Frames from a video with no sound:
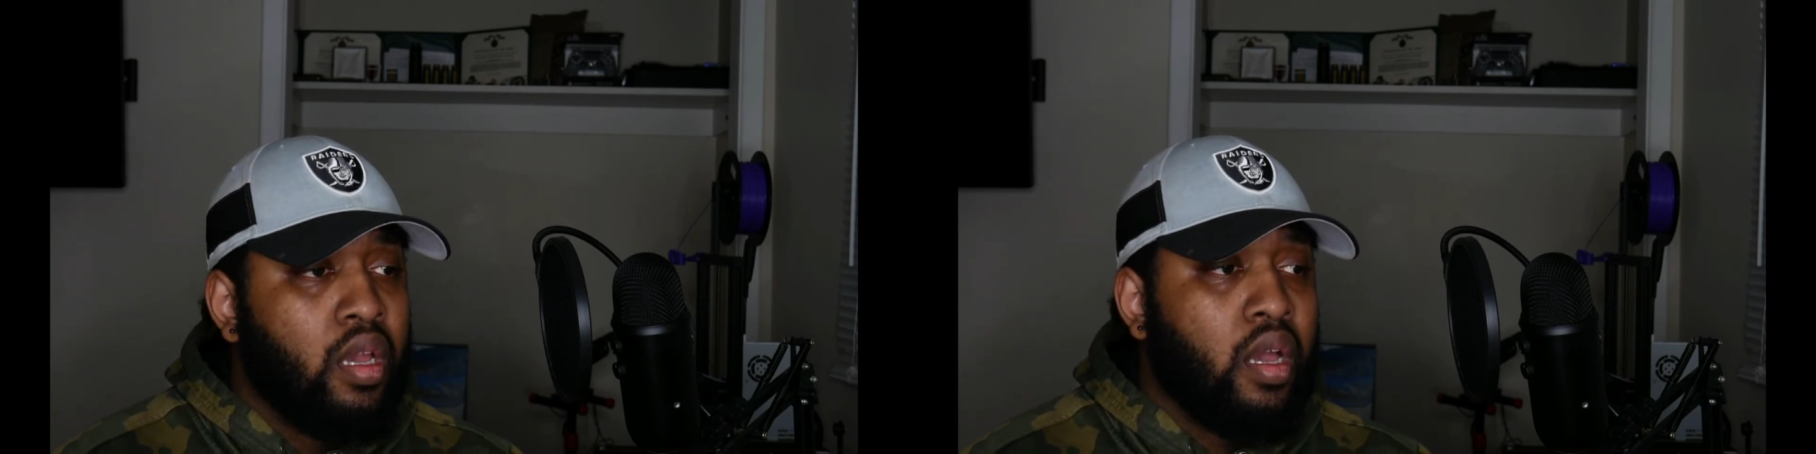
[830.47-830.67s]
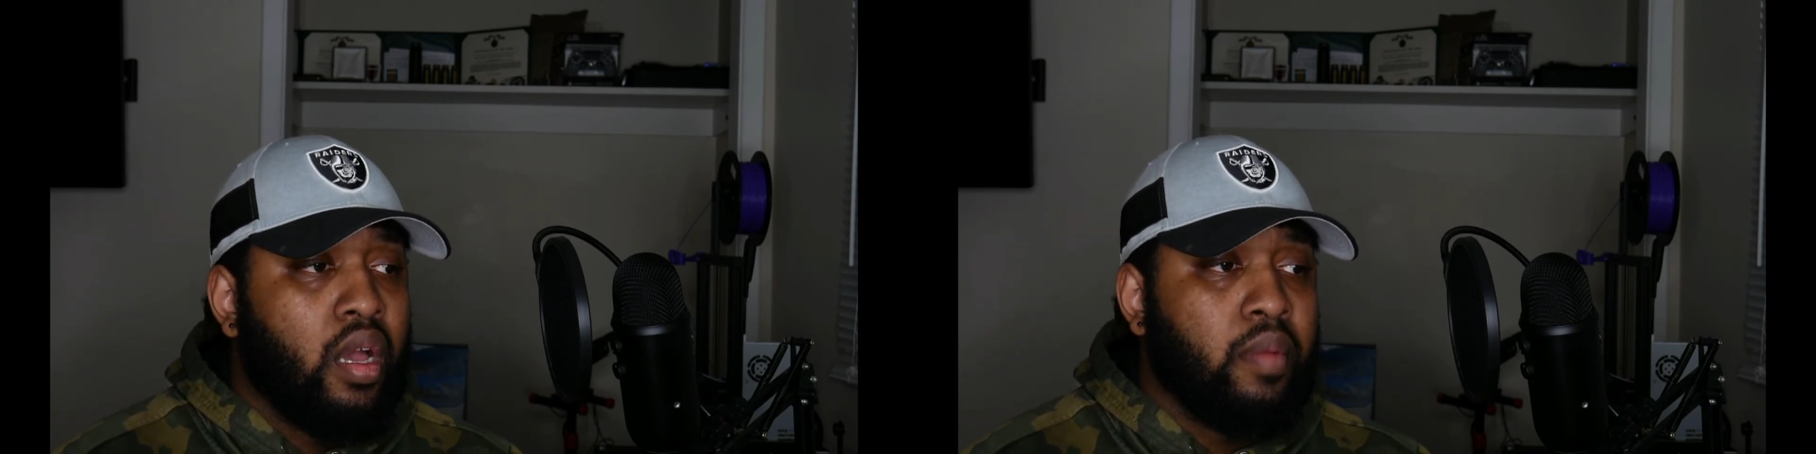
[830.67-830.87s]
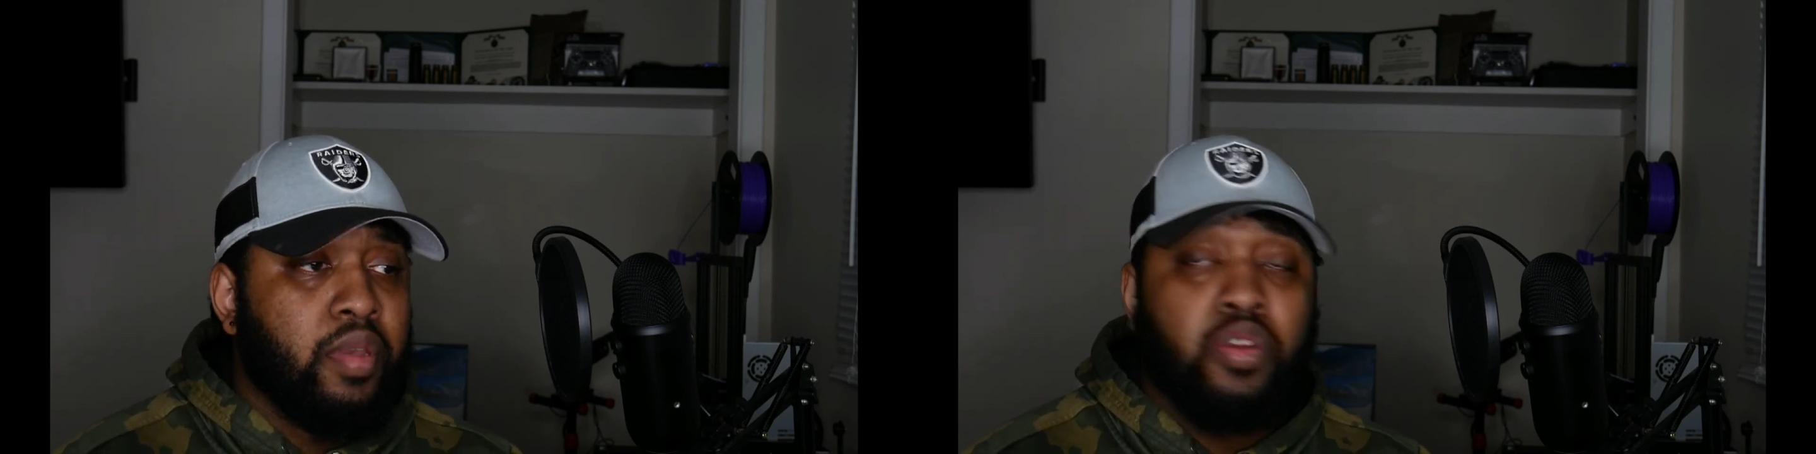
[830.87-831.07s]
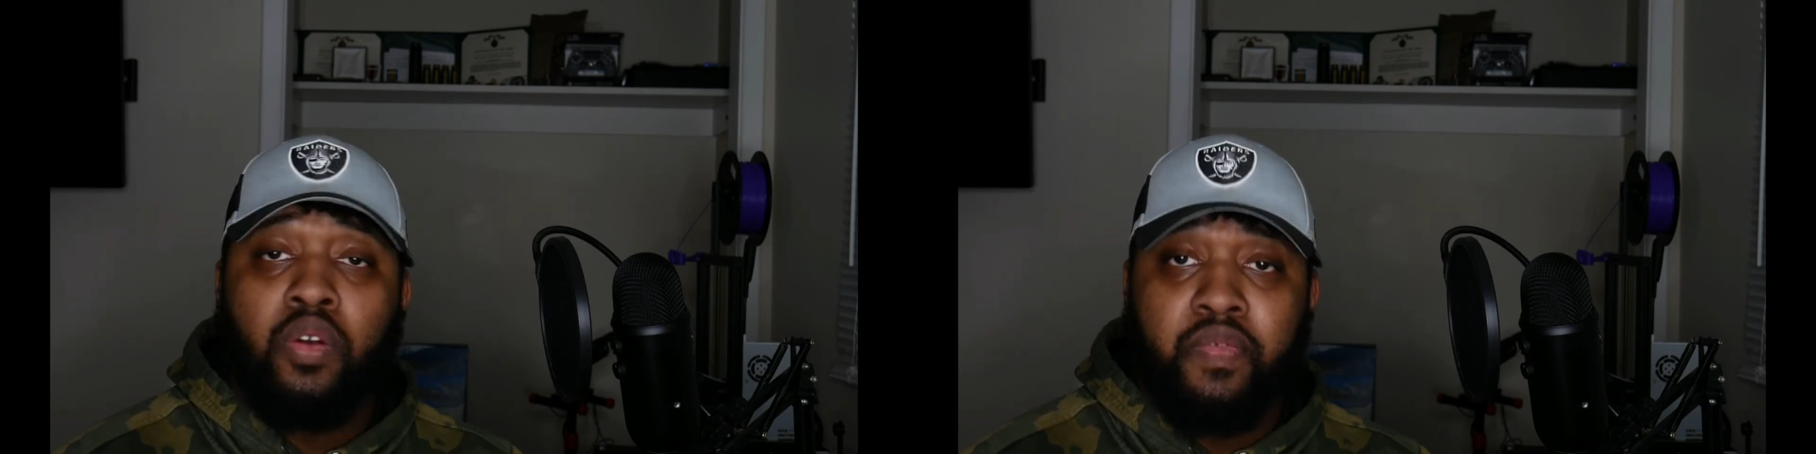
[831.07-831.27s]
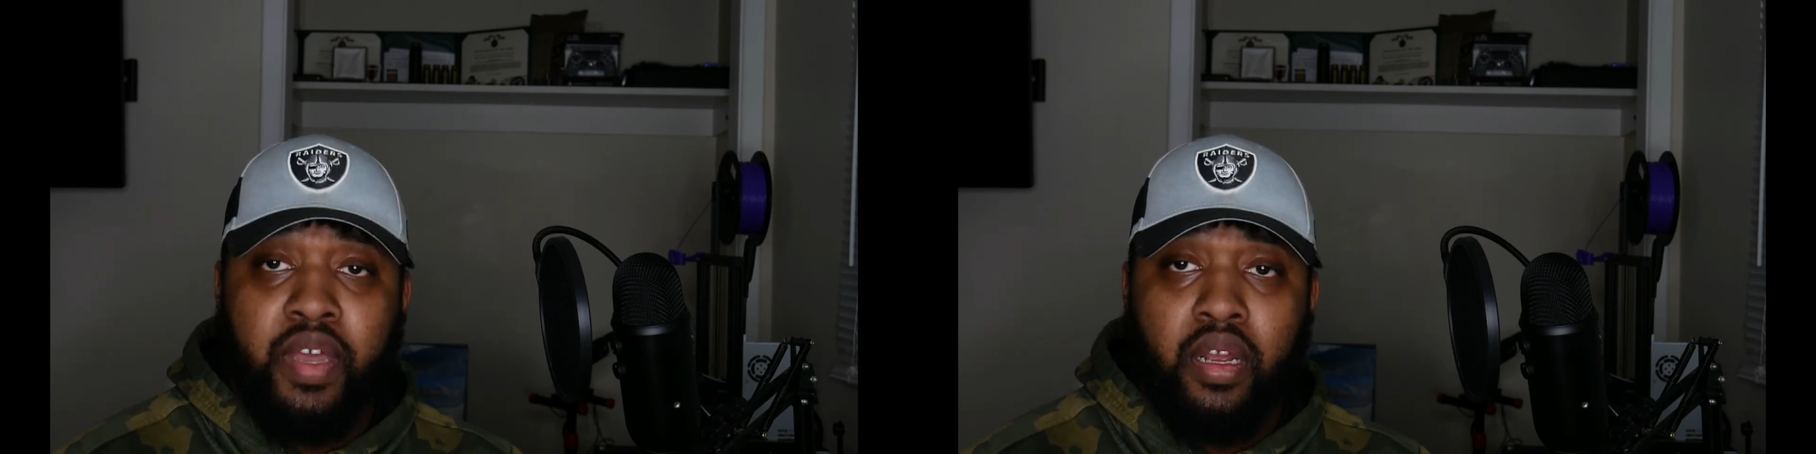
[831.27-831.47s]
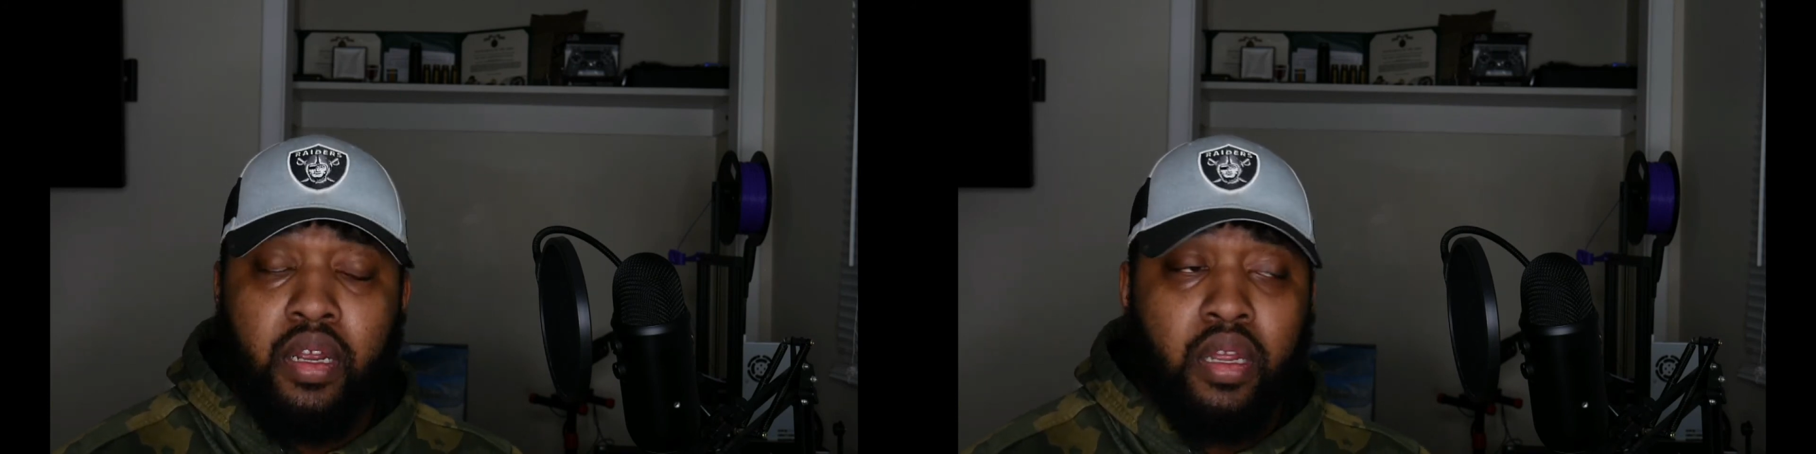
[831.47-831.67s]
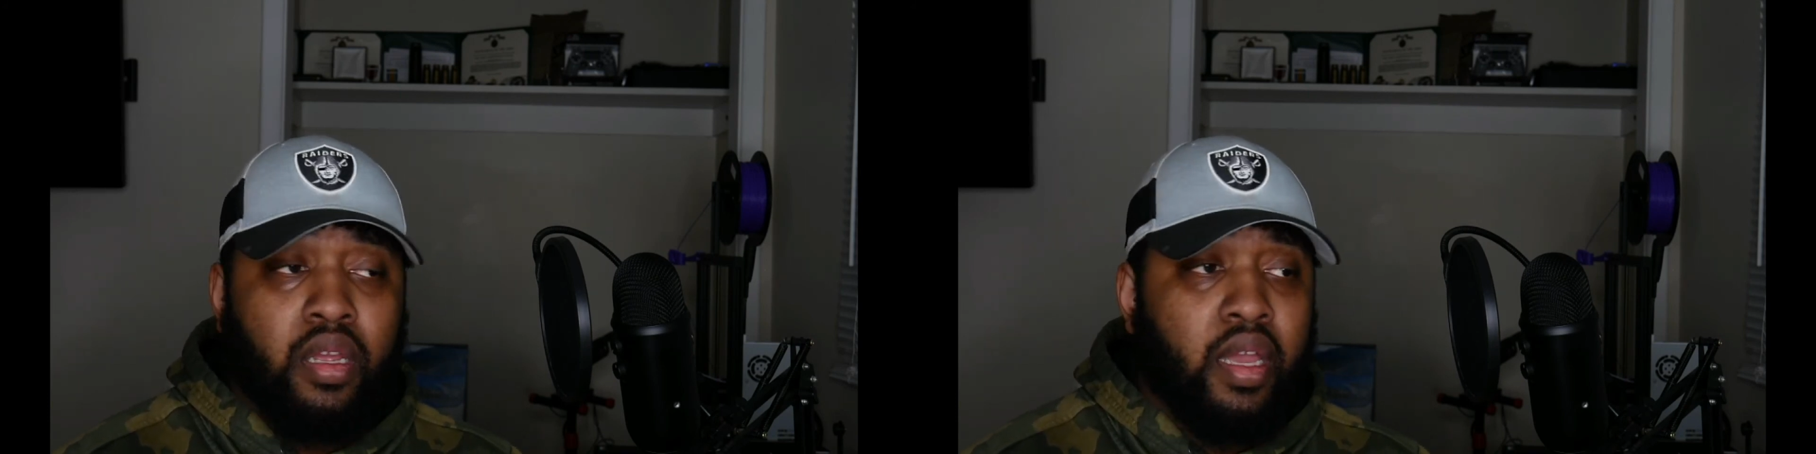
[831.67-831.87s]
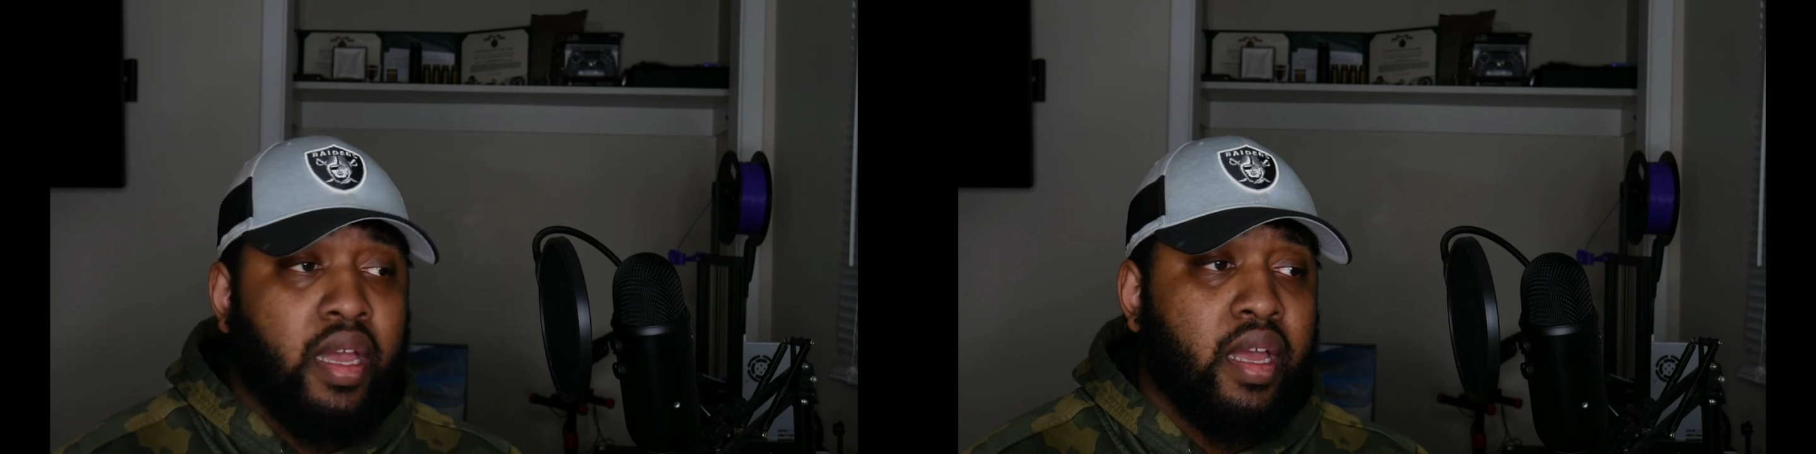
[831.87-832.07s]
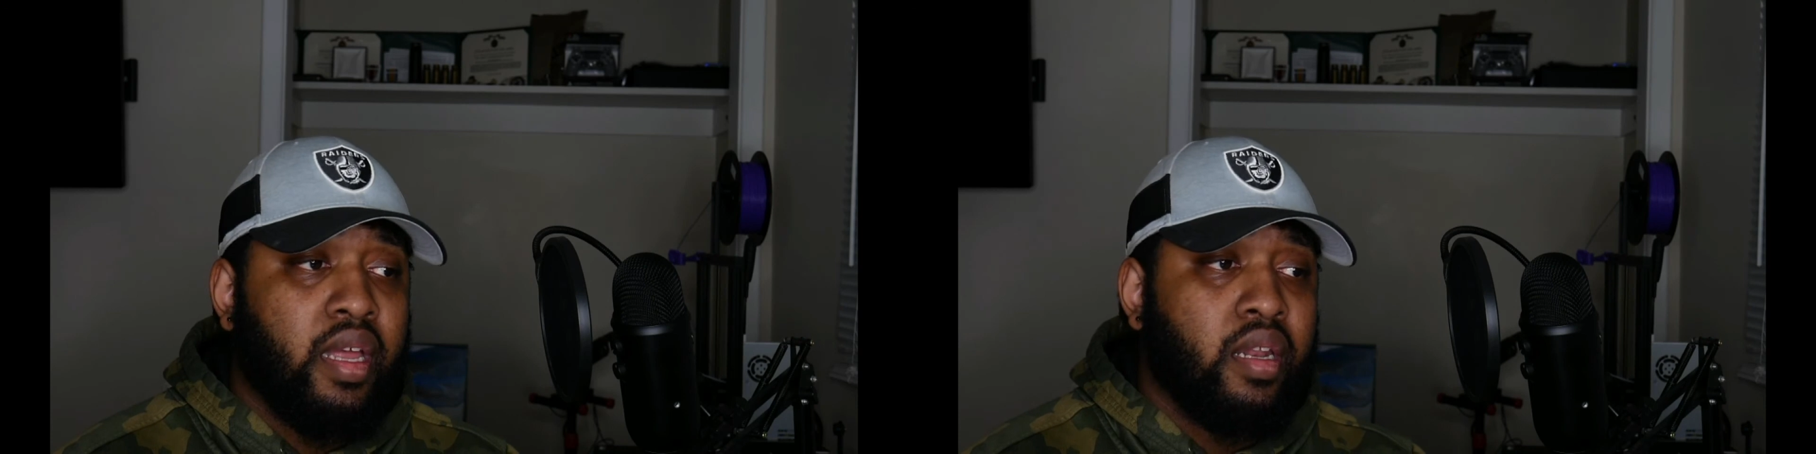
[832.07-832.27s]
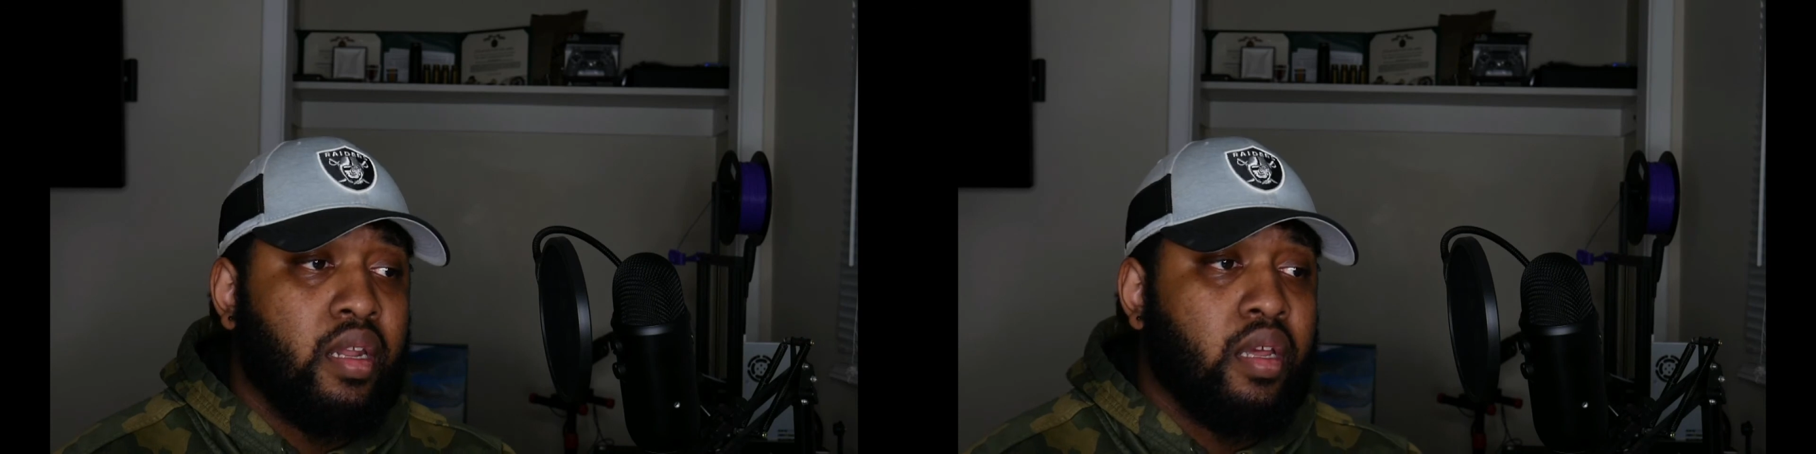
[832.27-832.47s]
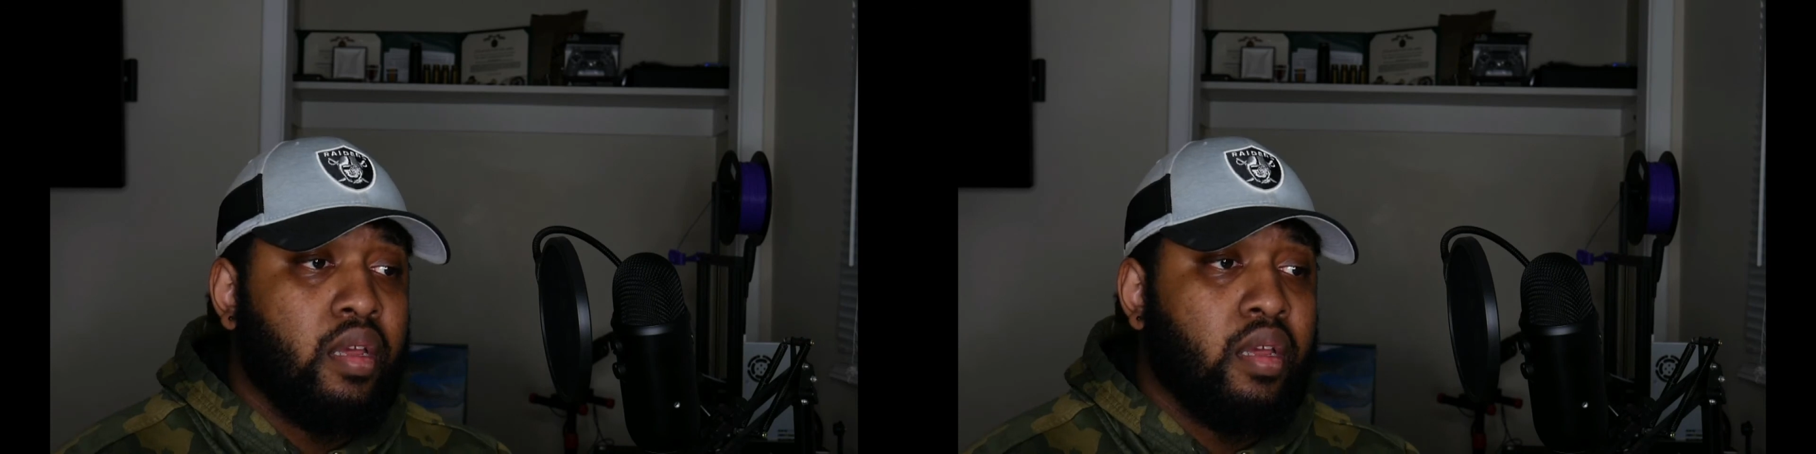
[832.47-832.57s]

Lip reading: He drove there and